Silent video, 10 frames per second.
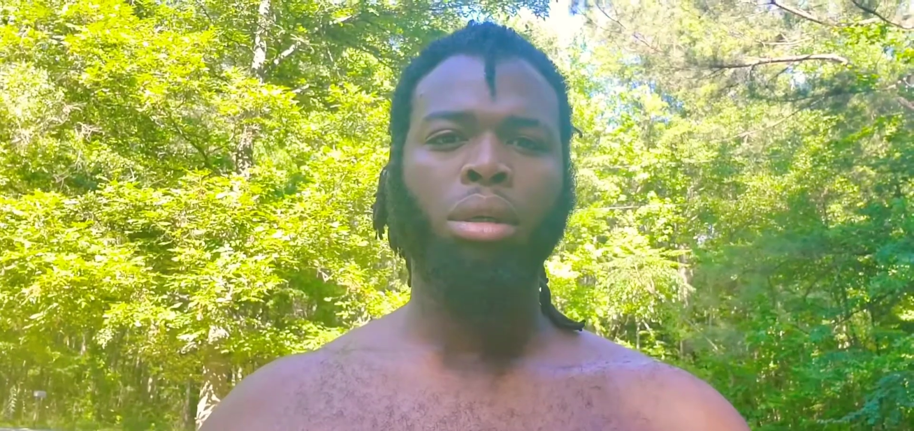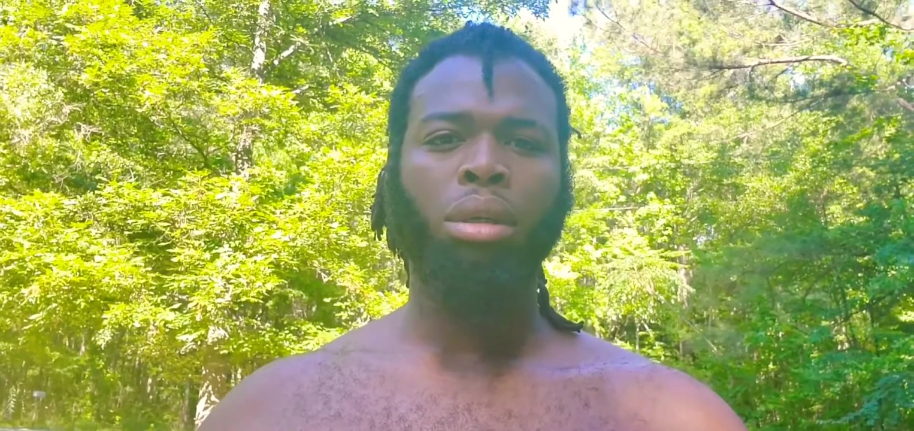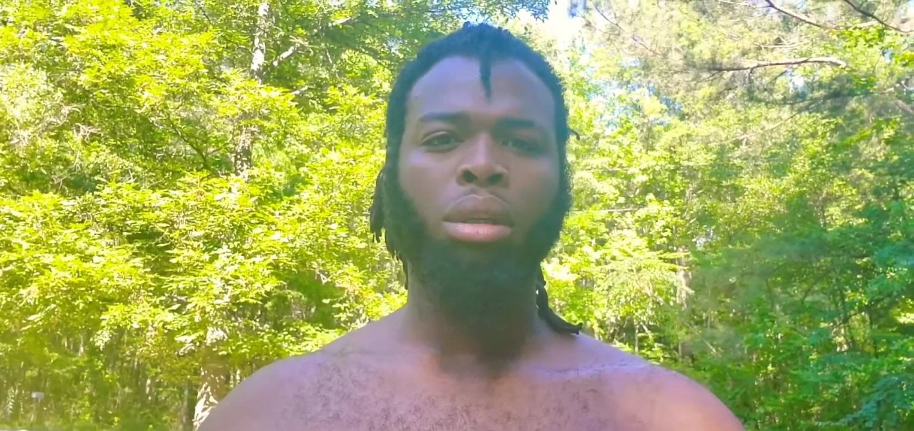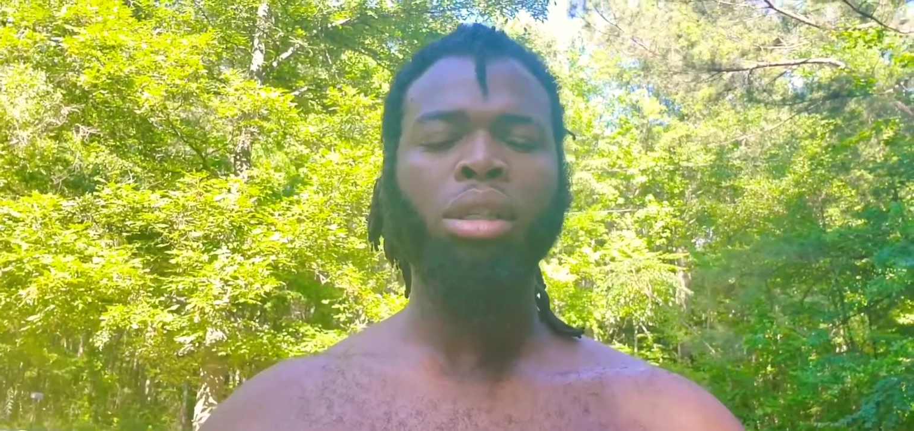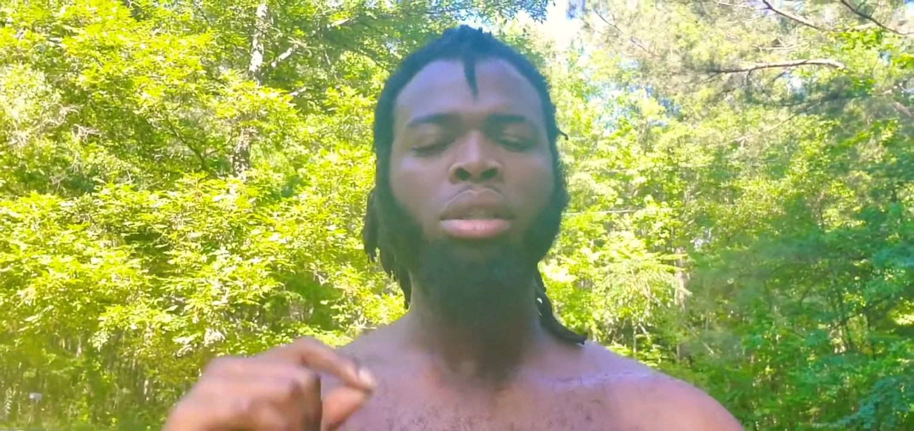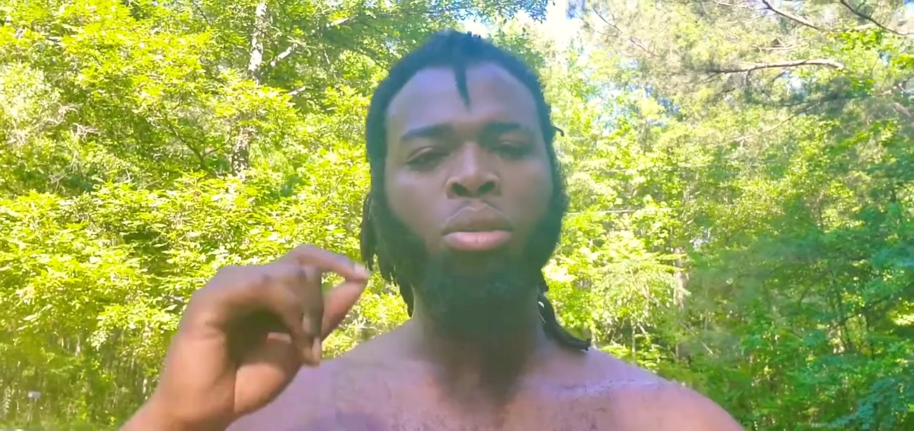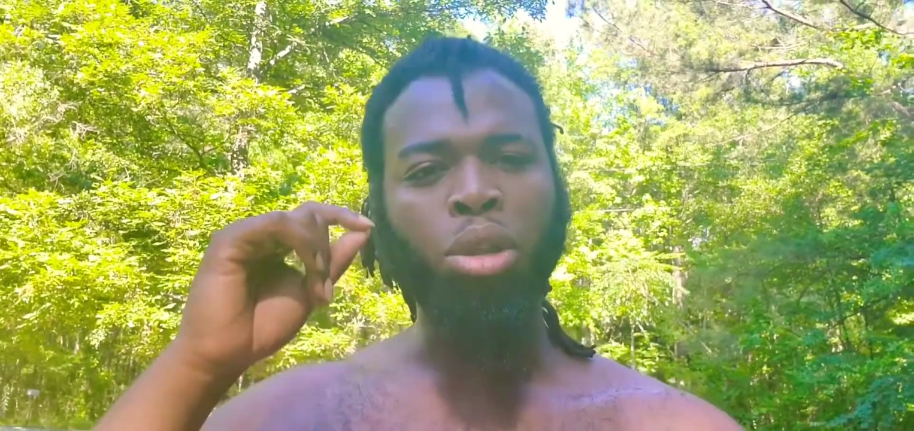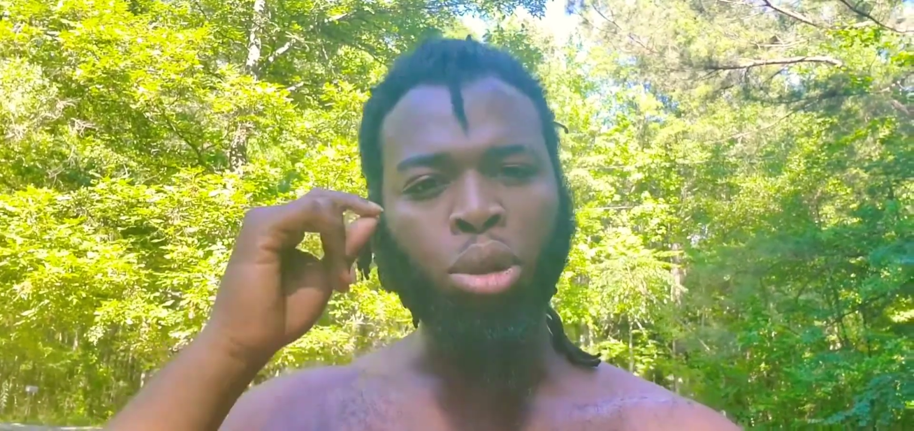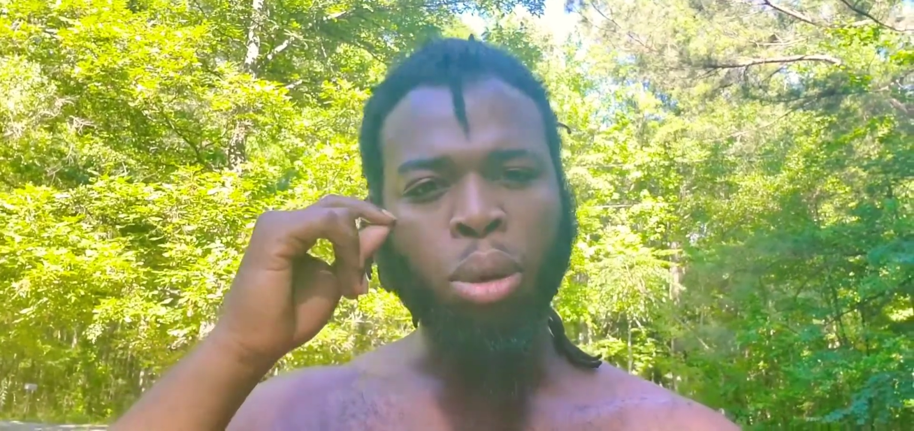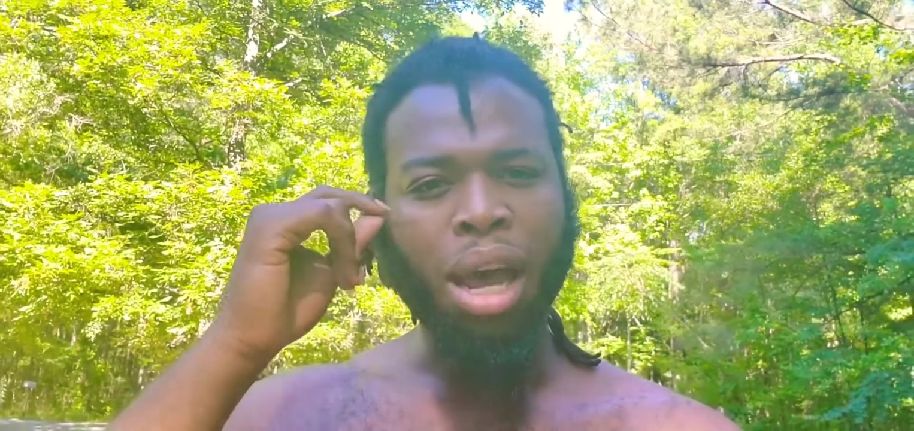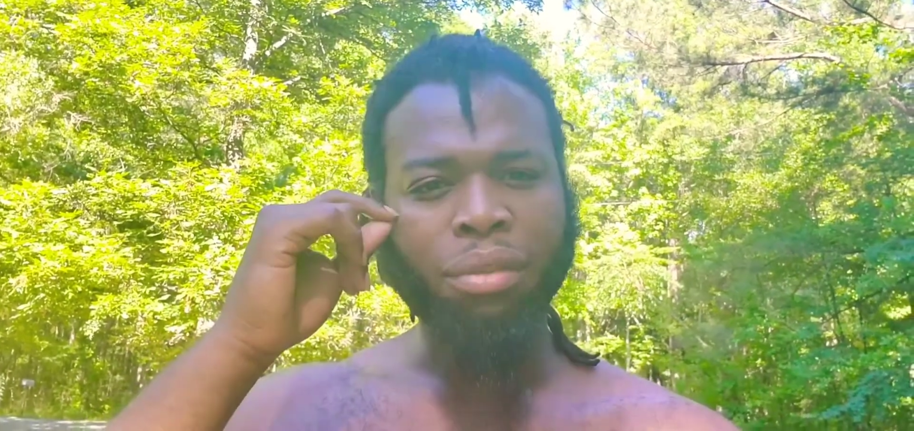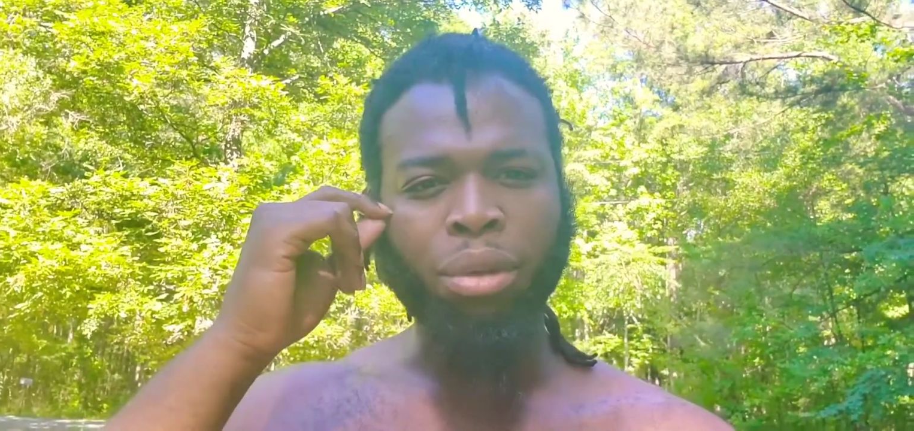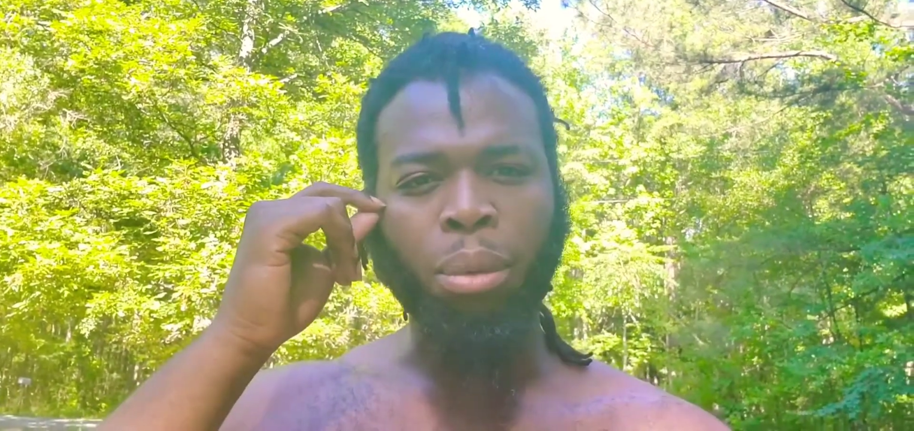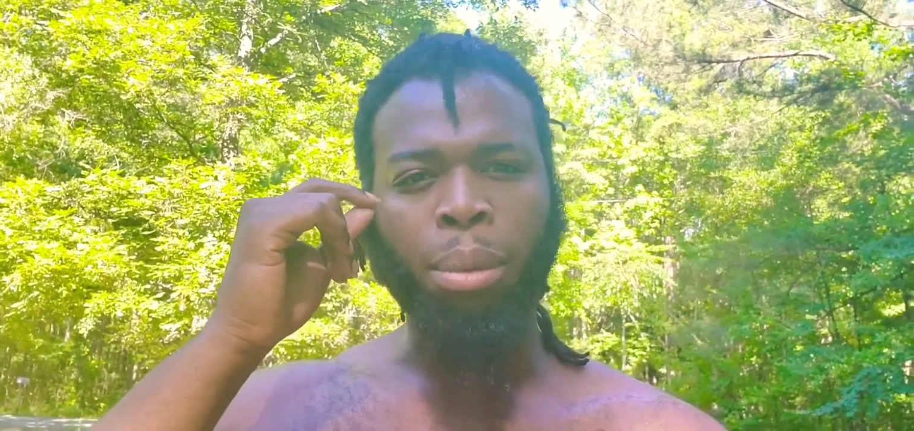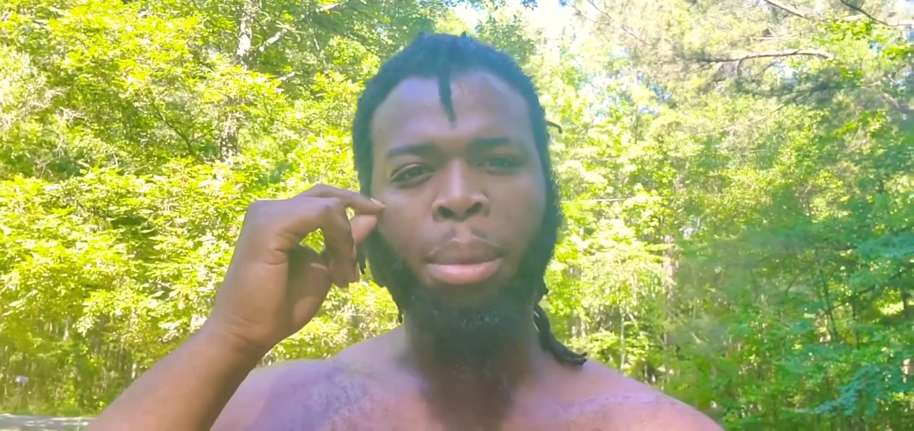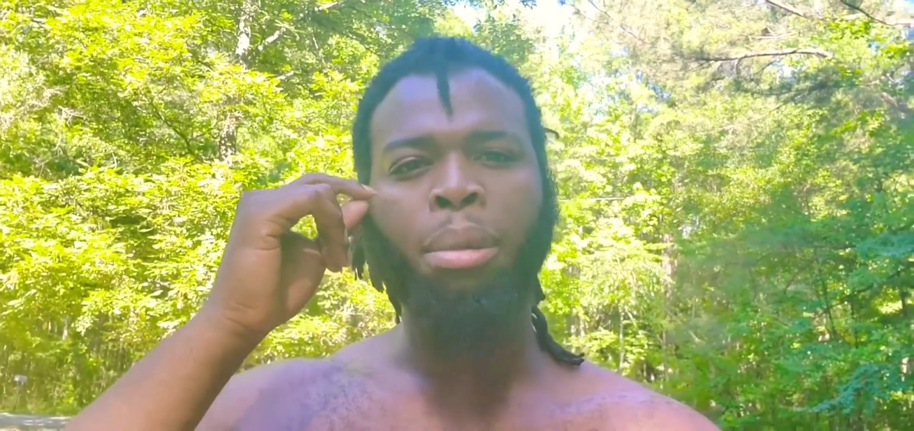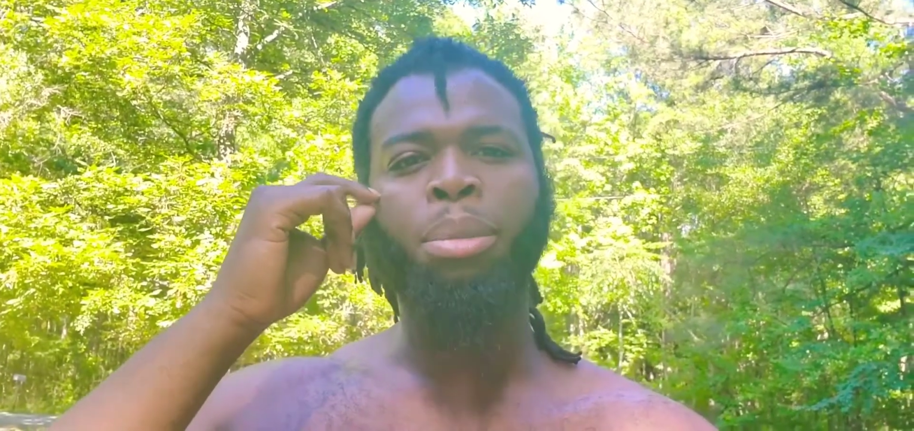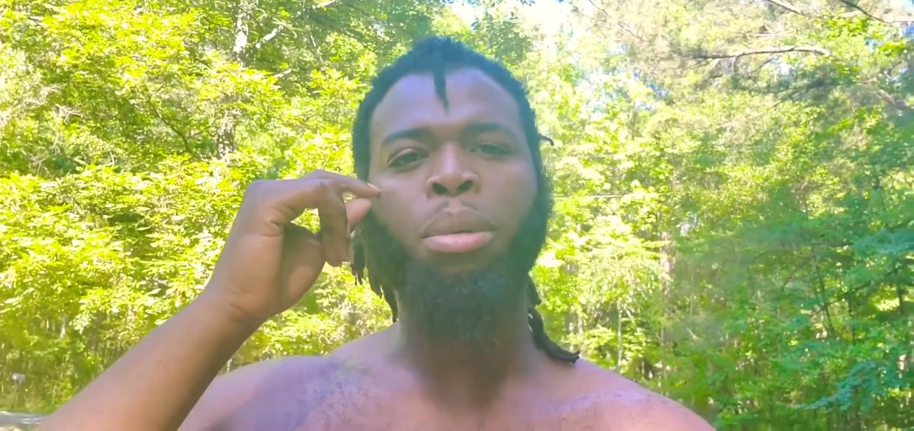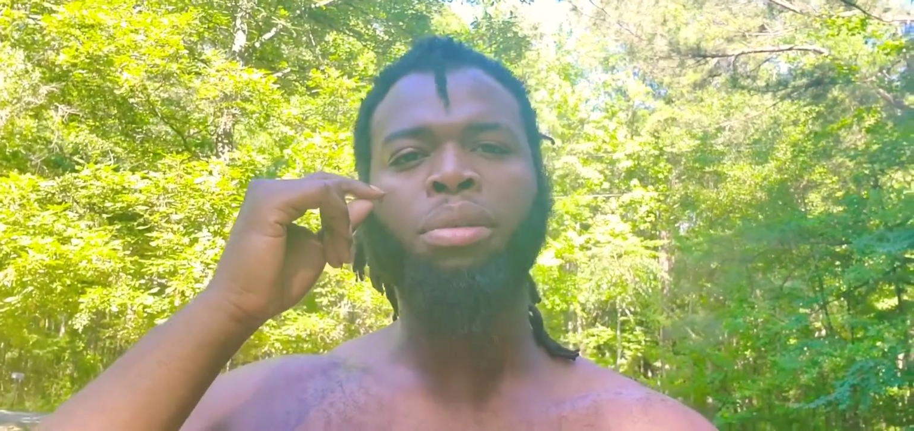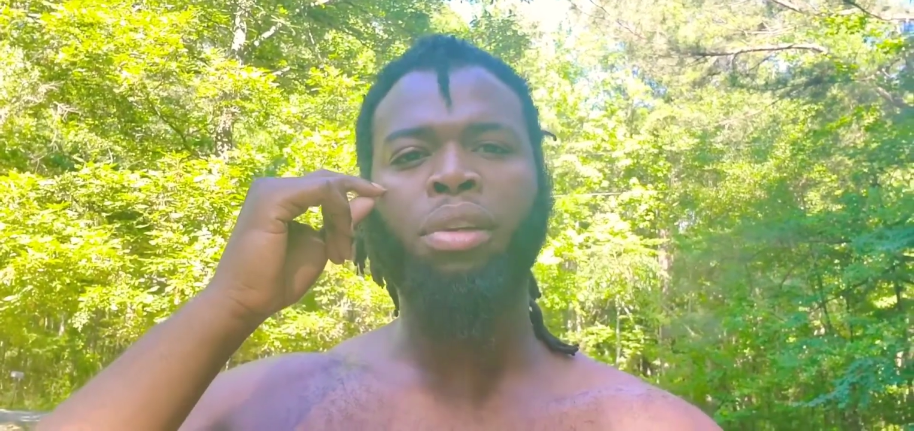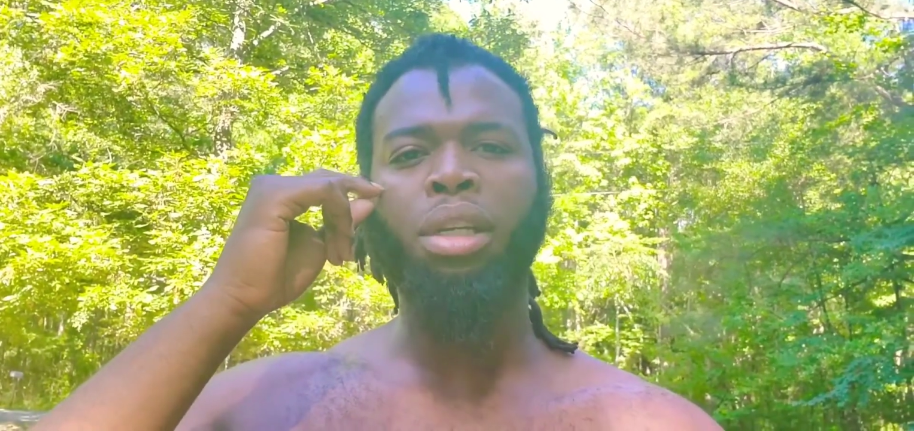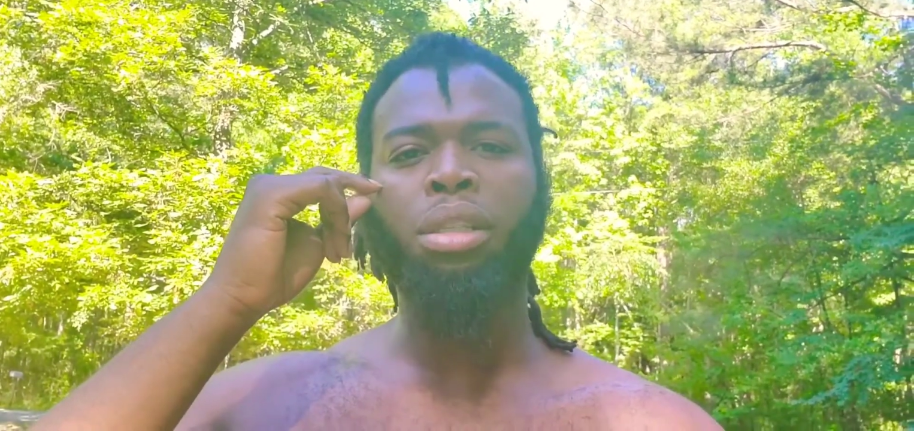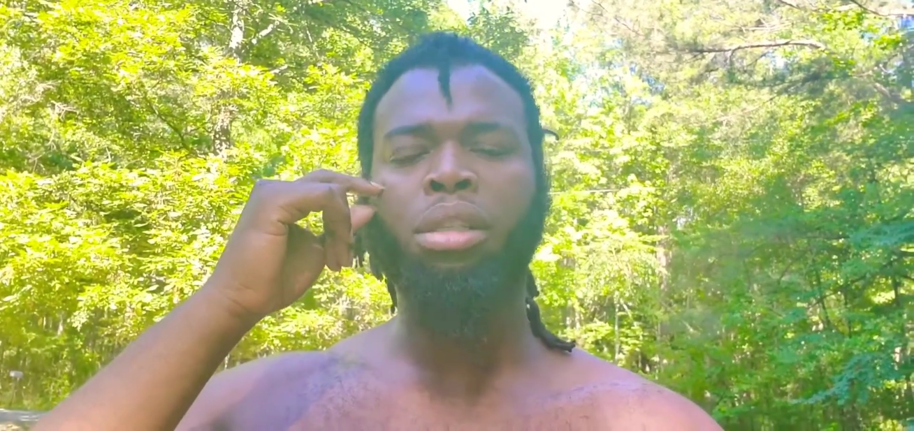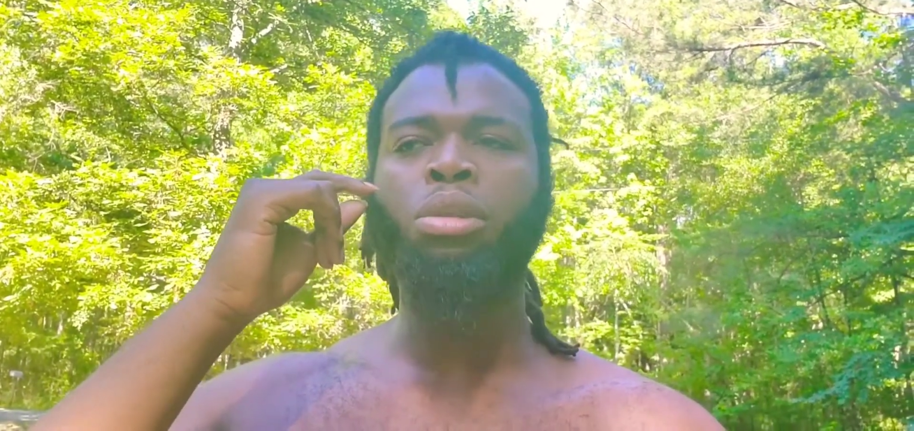This is what you have to remember, reflection.